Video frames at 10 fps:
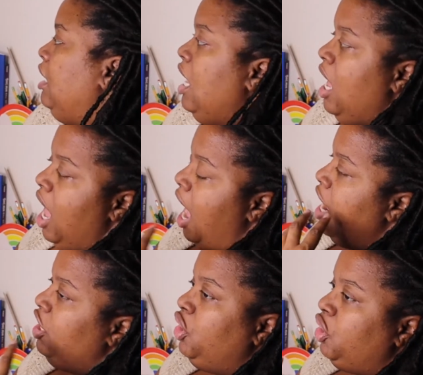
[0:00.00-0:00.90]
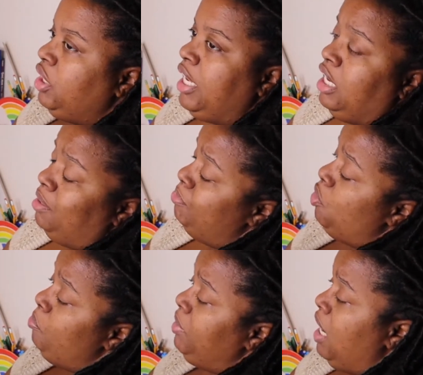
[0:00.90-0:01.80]
I learned that the
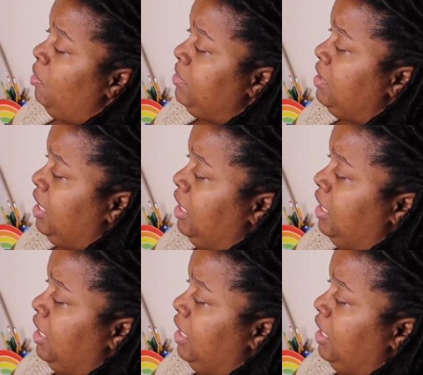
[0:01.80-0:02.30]
moment I was